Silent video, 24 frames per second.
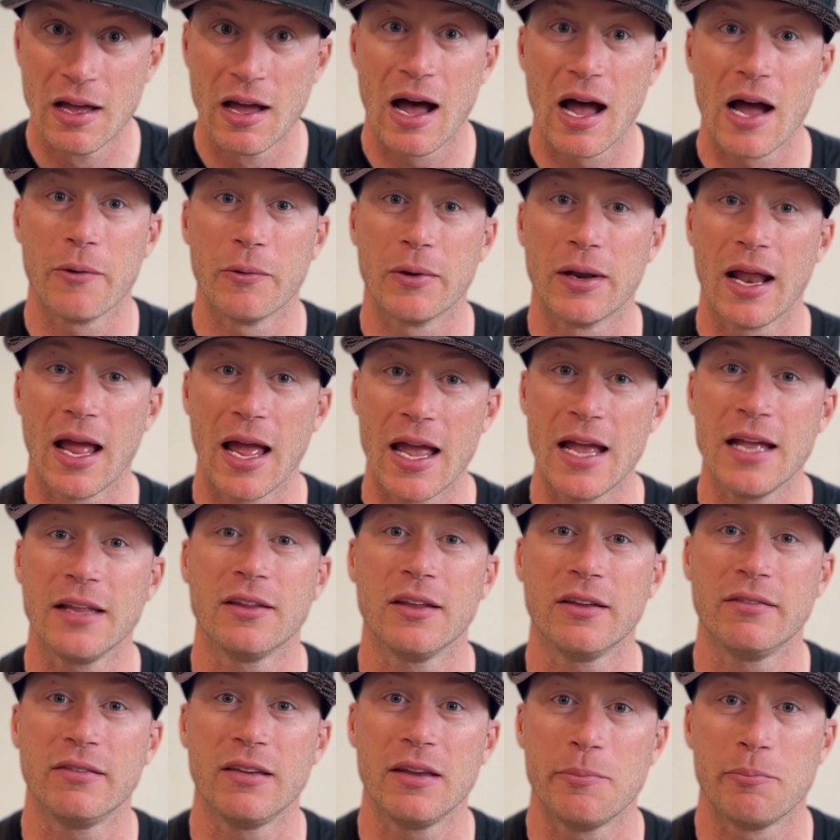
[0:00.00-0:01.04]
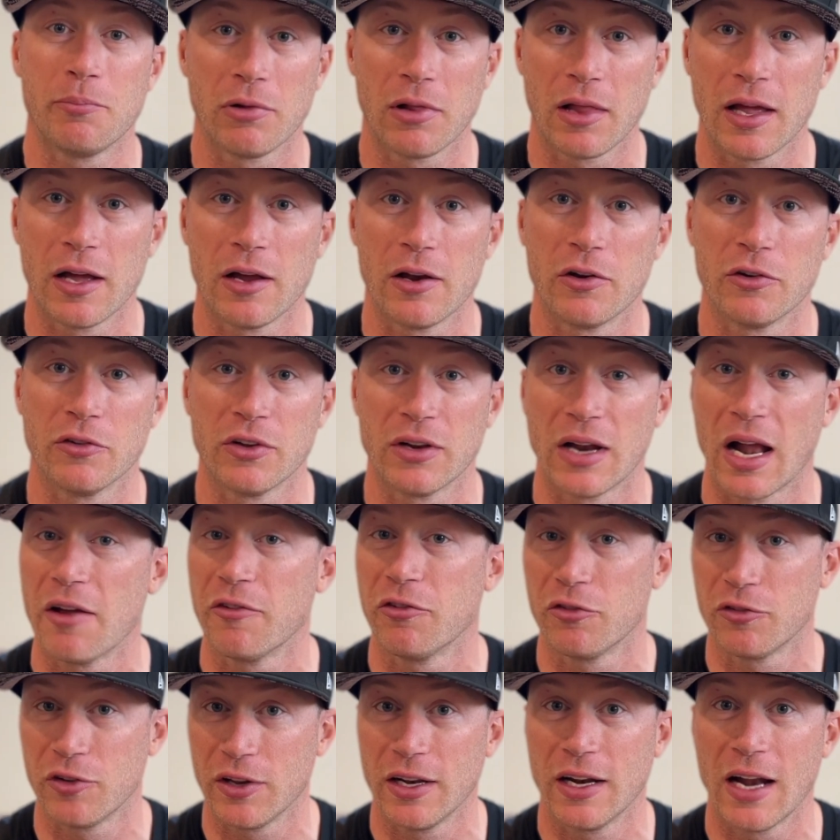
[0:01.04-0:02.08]
I would hate to see players, and I've
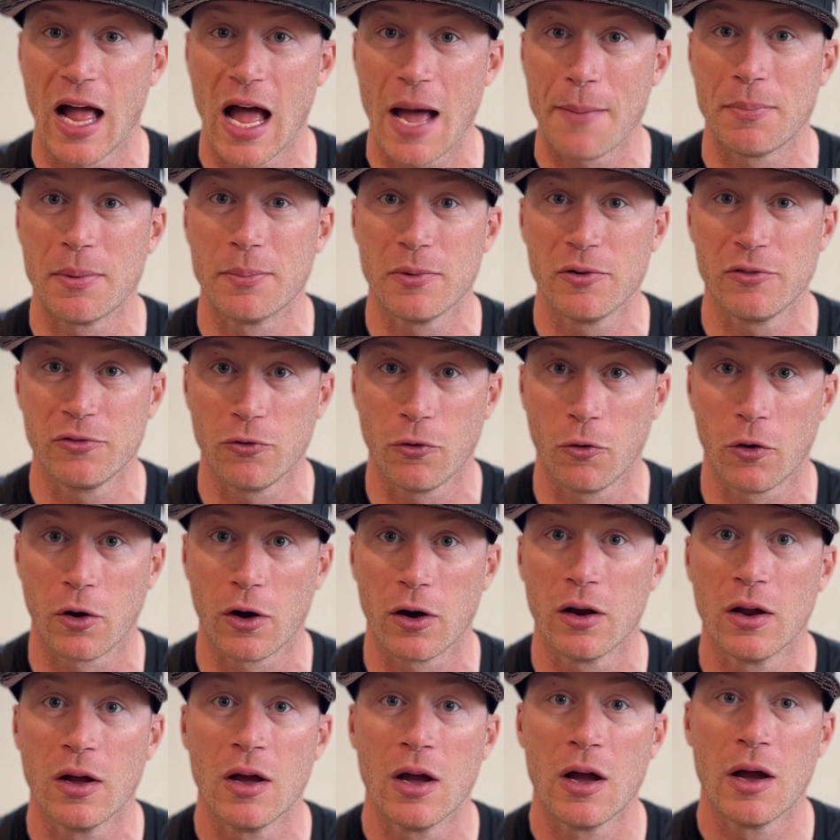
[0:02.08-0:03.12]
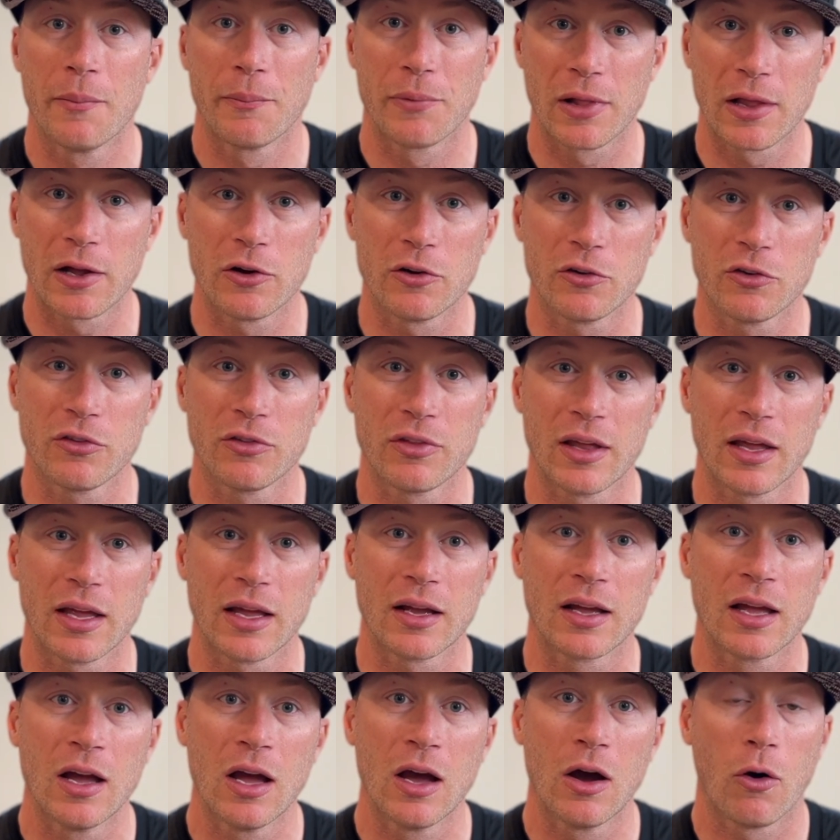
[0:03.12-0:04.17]
seen it happen before, players
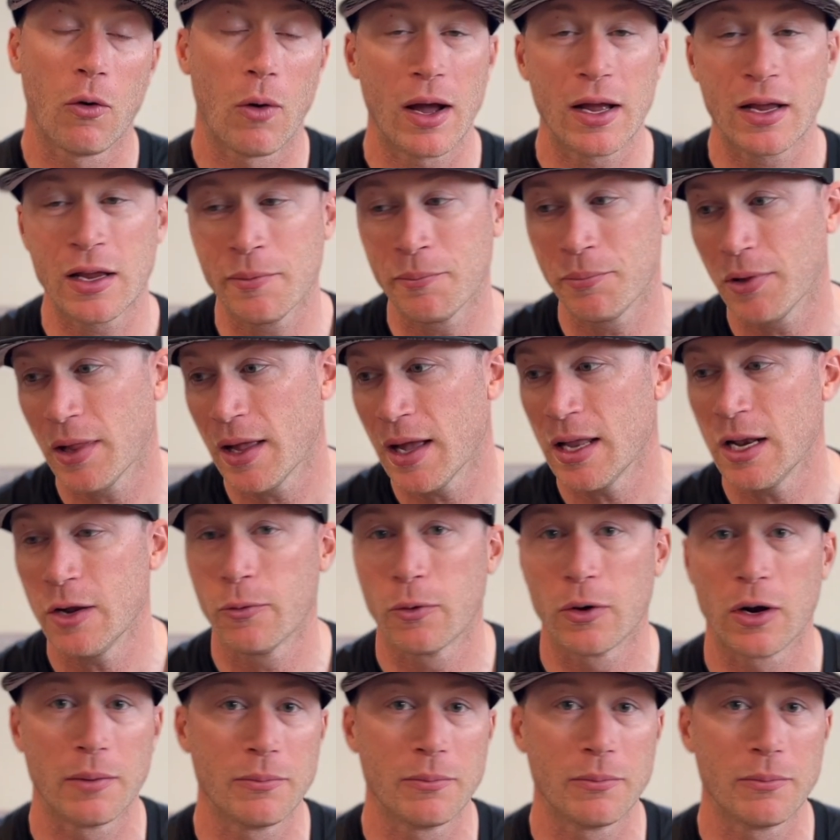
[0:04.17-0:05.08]
think, oh, I can play anywhere.